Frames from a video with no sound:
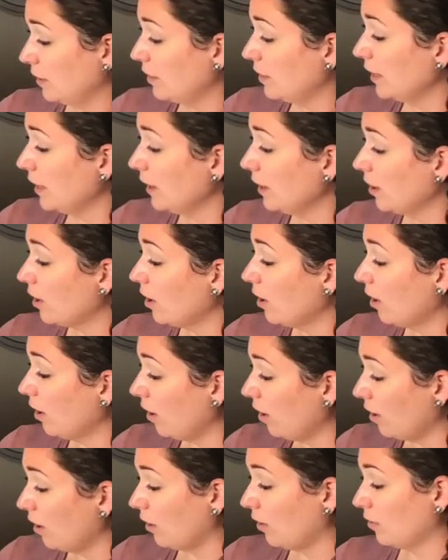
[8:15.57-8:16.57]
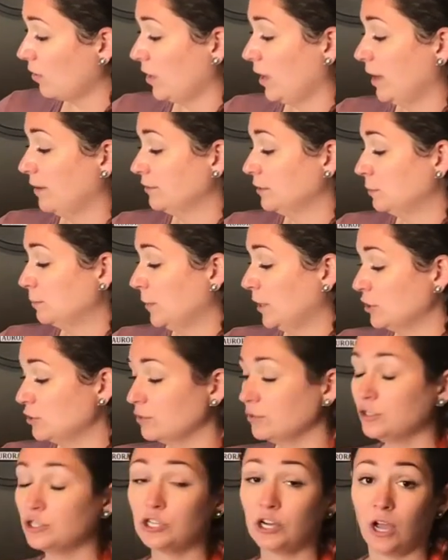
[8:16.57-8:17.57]
They all have
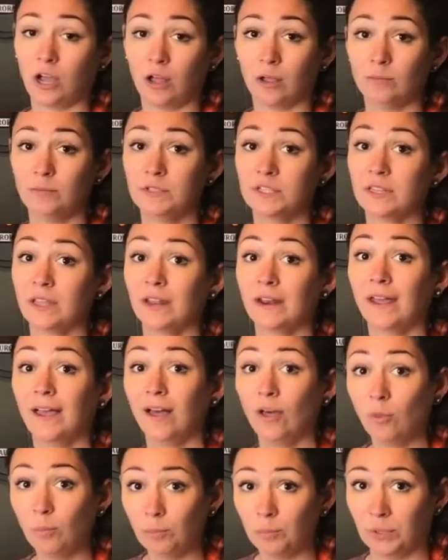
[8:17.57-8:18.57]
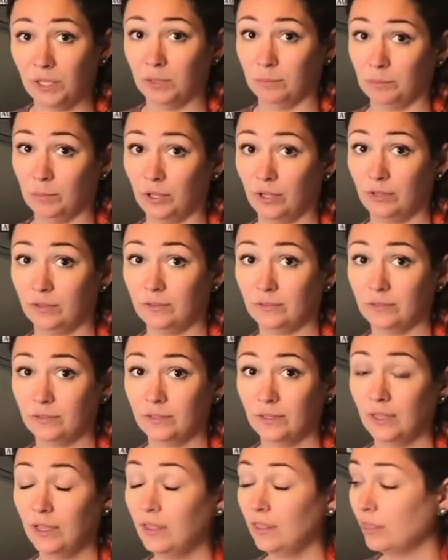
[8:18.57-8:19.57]
special jobs that help people.
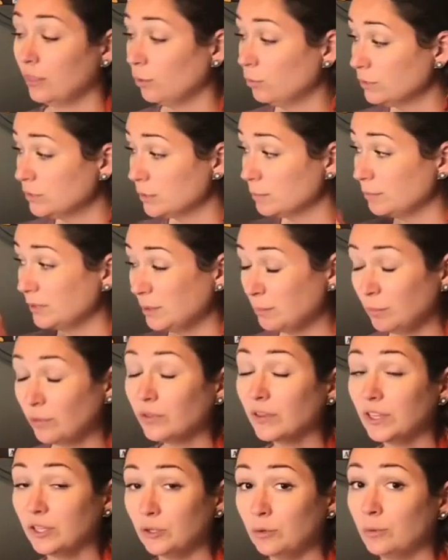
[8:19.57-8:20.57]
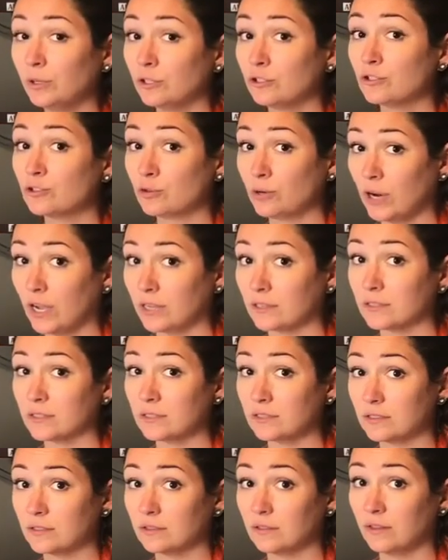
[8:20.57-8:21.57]
Those are people that you can
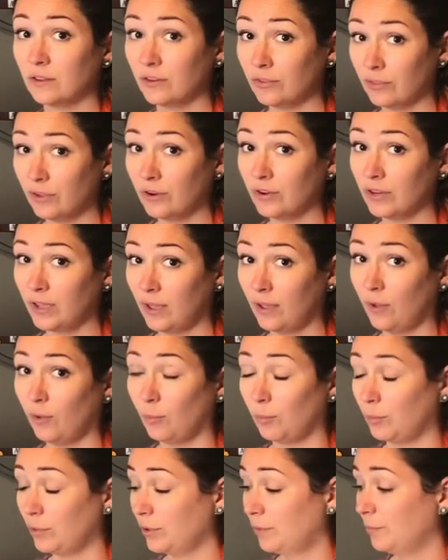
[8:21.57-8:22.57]
trust. They're there to help.